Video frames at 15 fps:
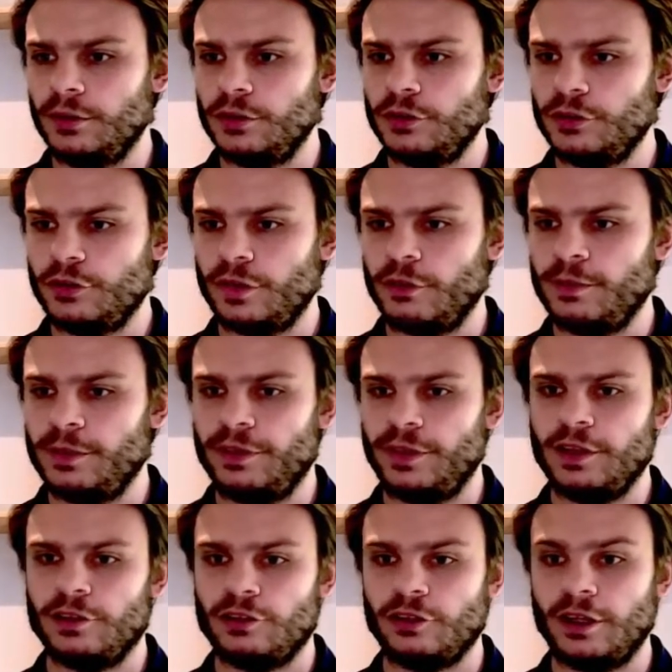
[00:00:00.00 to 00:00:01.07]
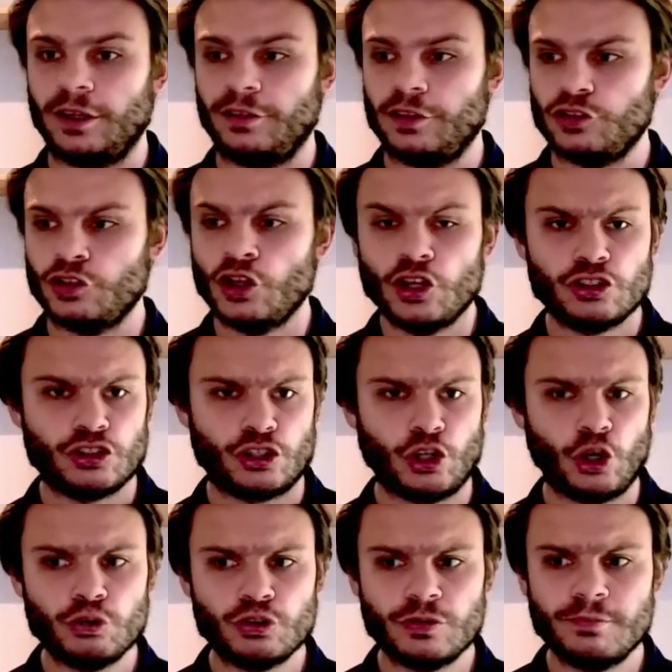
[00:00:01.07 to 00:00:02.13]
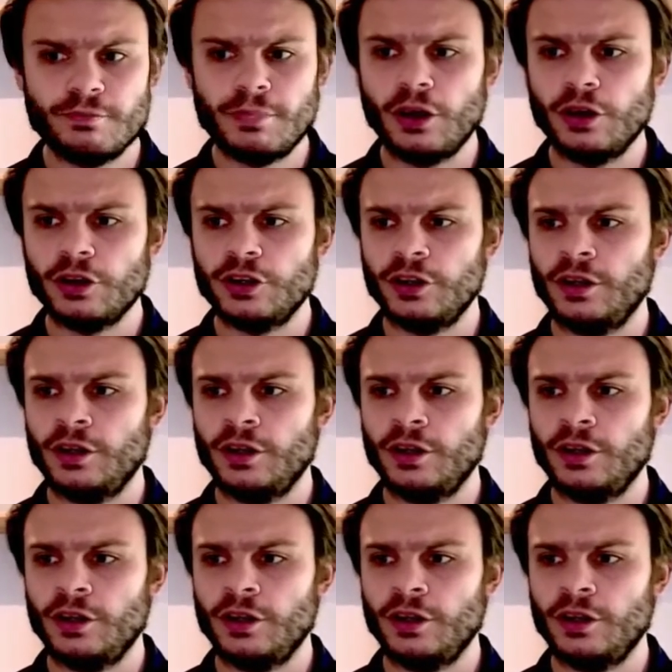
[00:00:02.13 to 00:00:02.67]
So there'll be things like this Tokotenberg